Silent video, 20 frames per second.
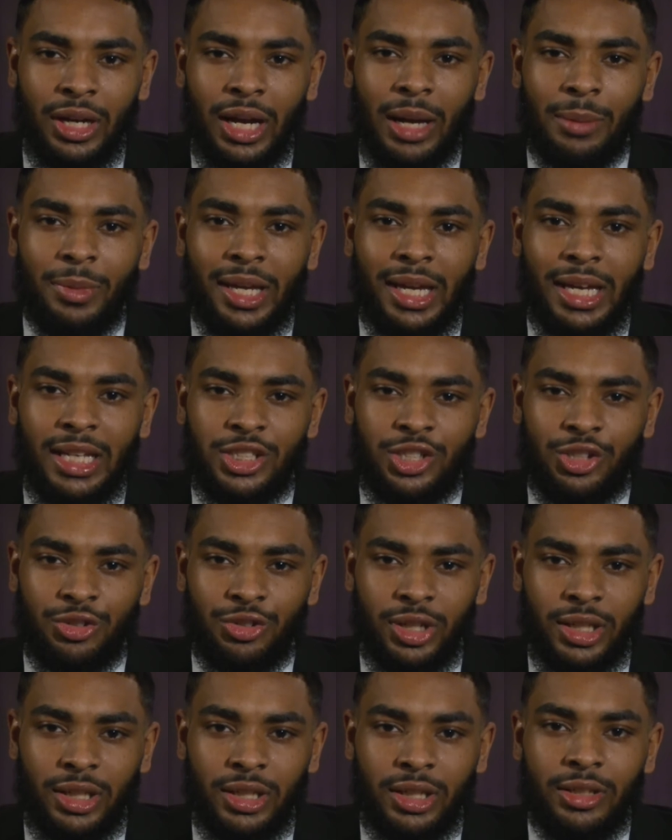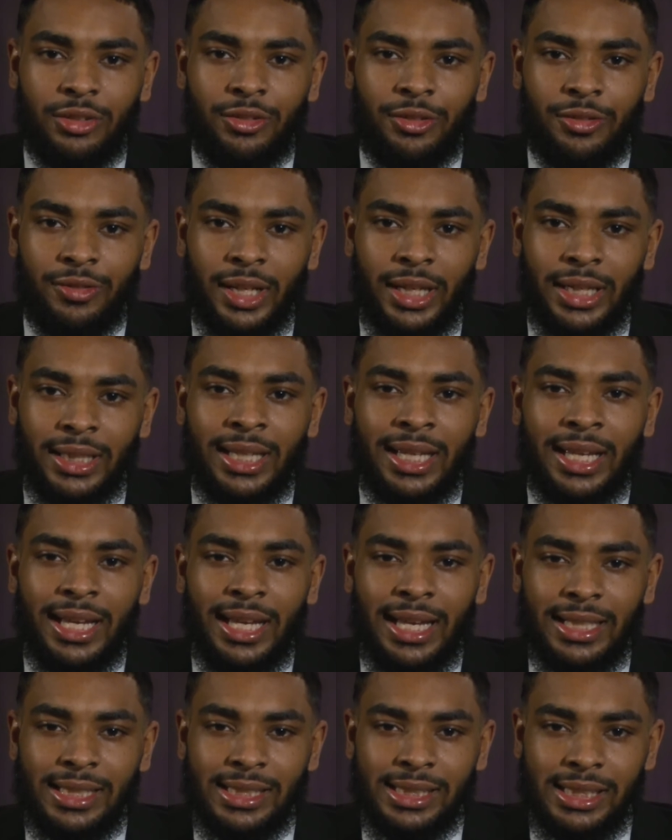I began to critically reflect
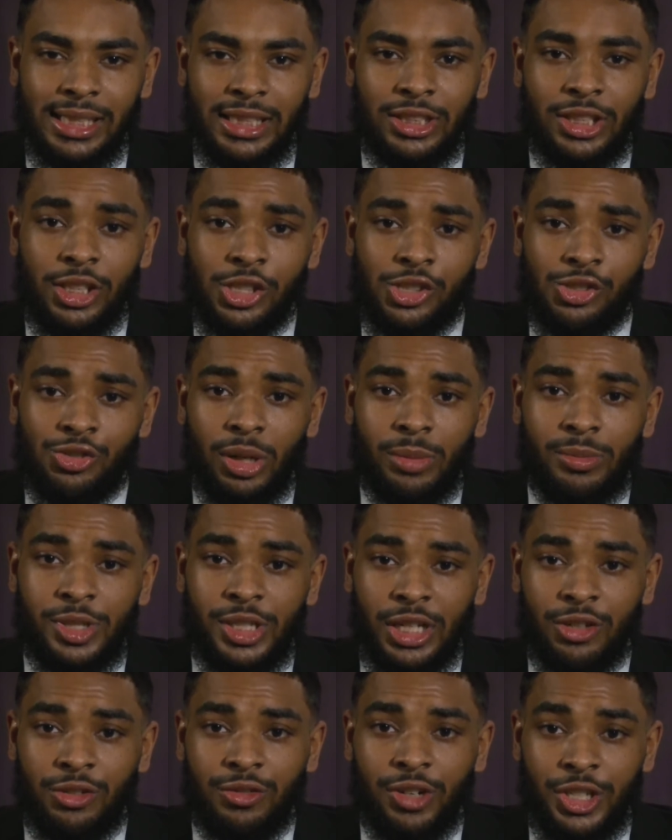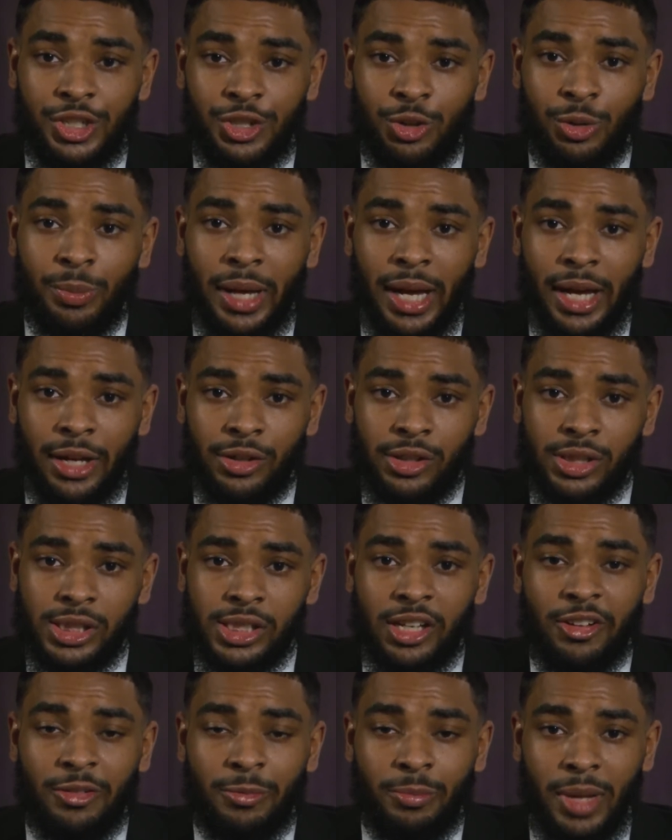and seek to disrupt generational patterns
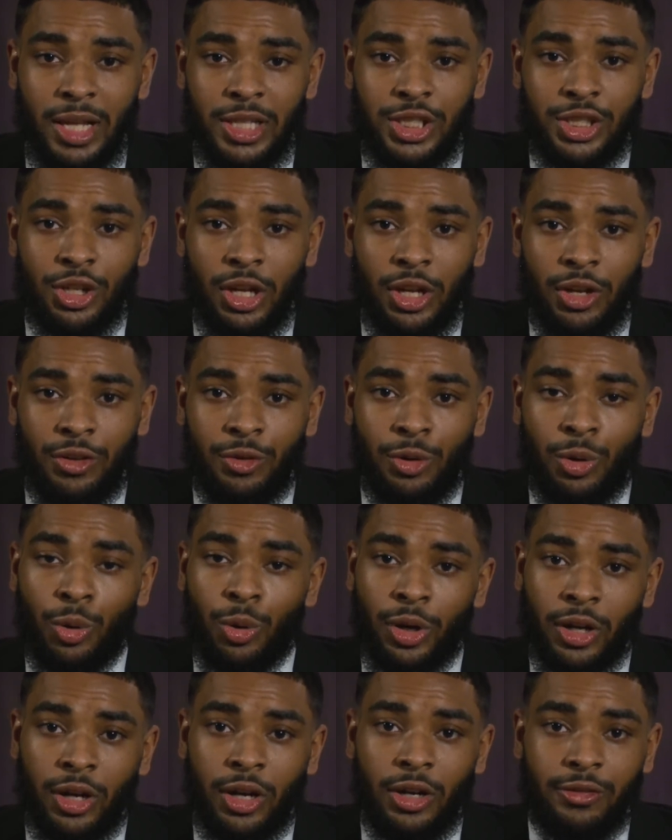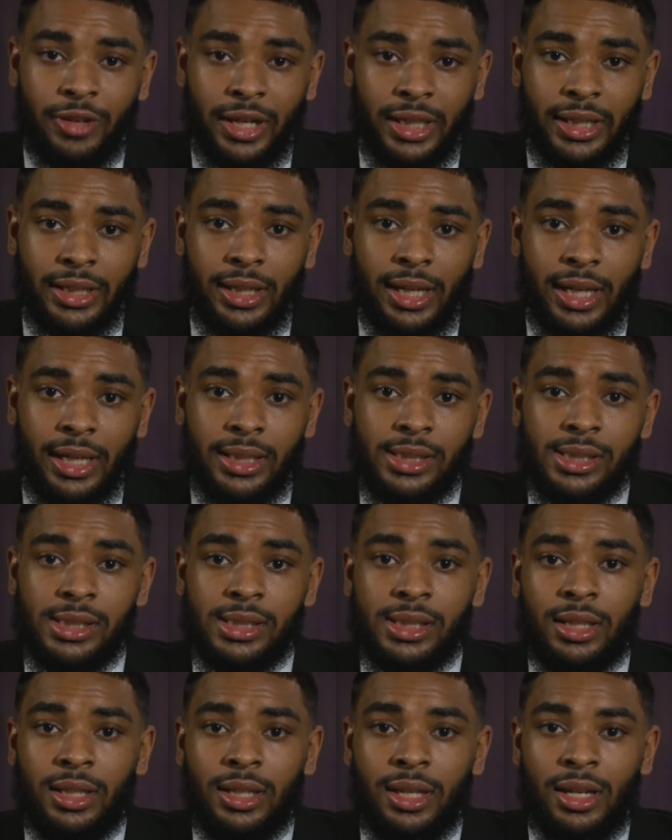of mental health going unrecognized.
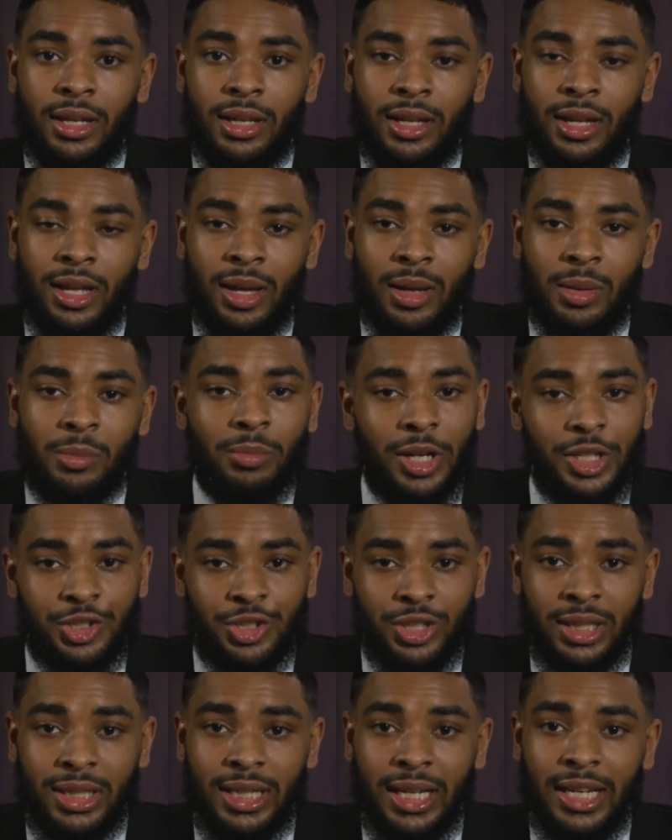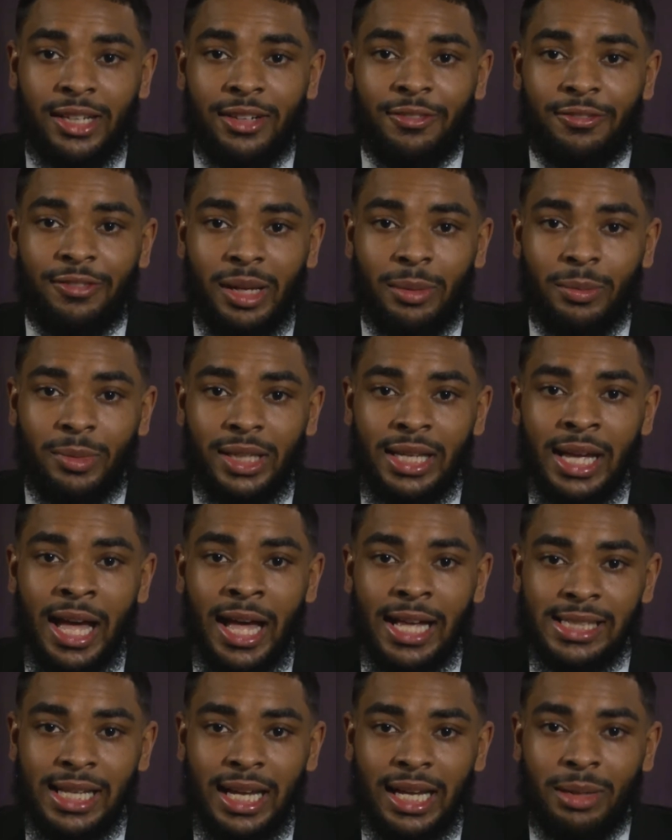My Trinidadian family
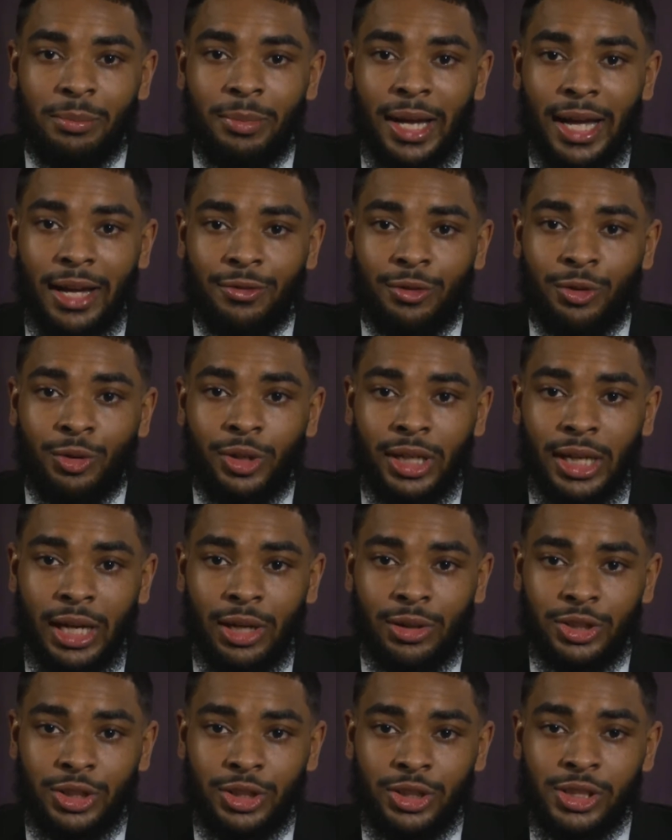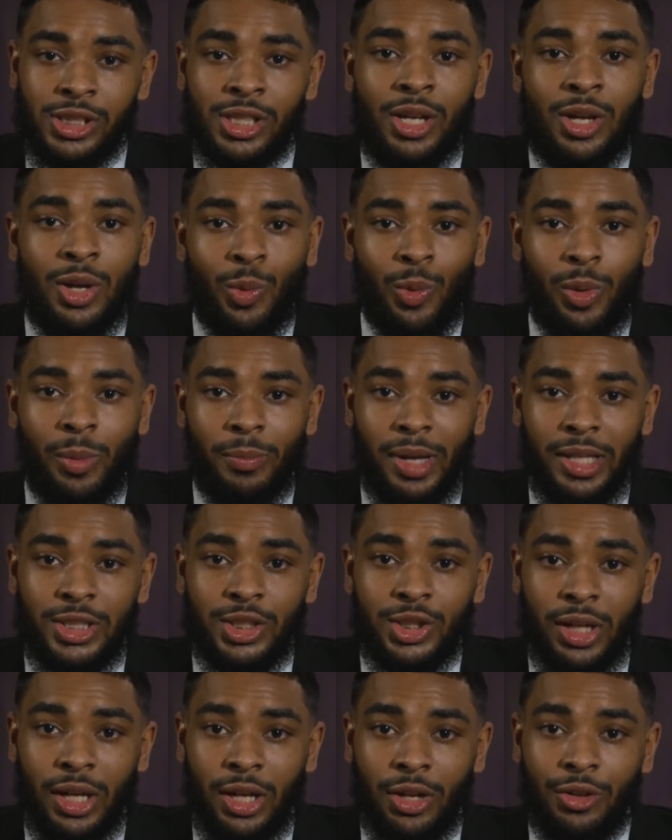has had impactful encounters with
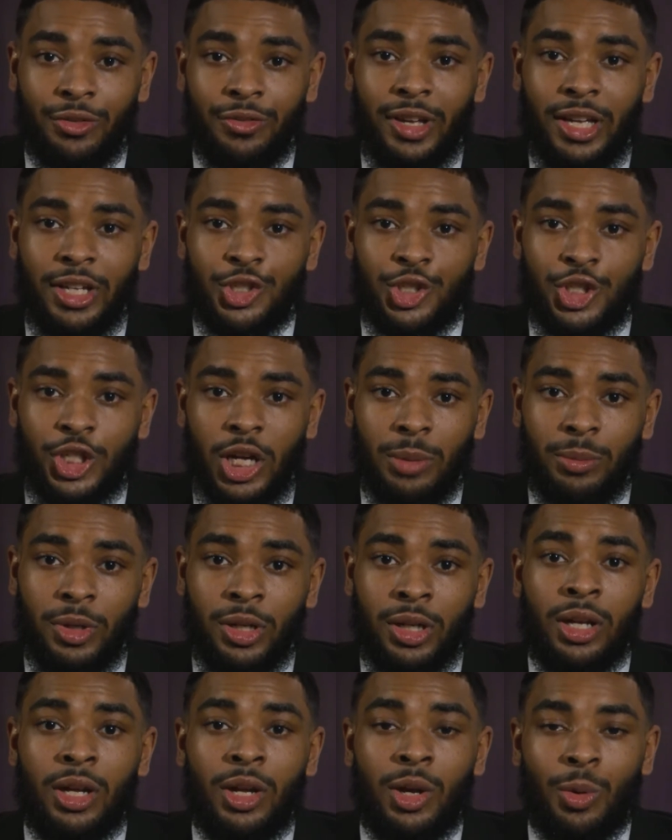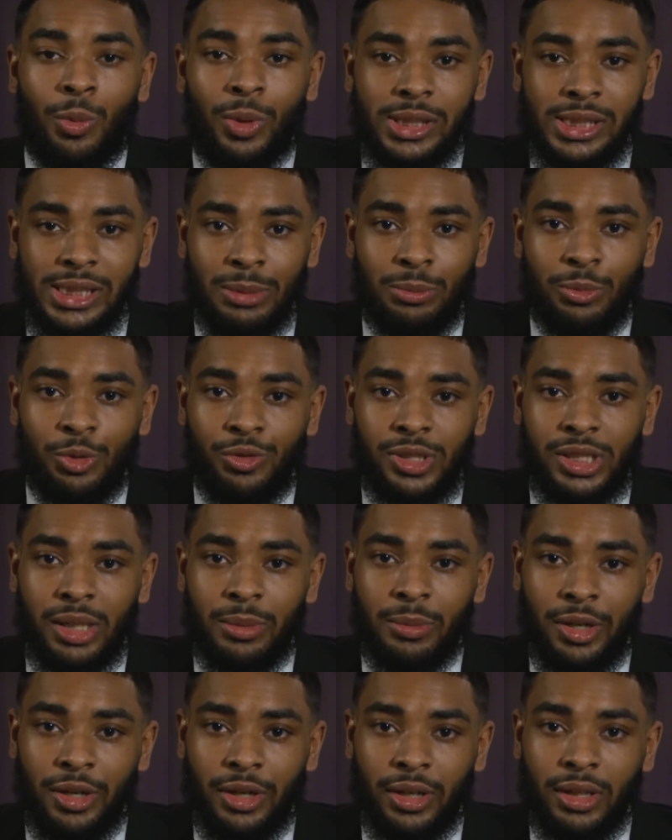mental health and trauma once they moved to
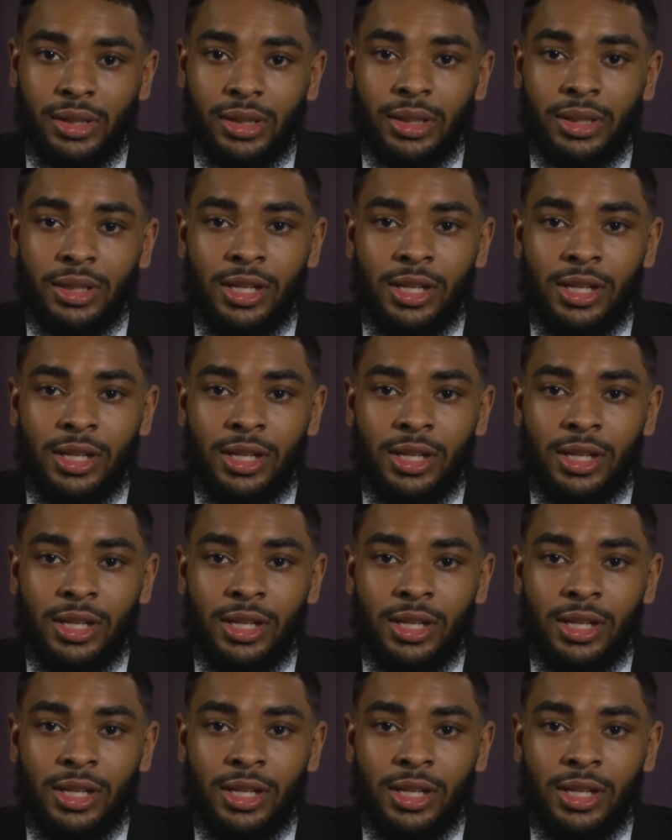America,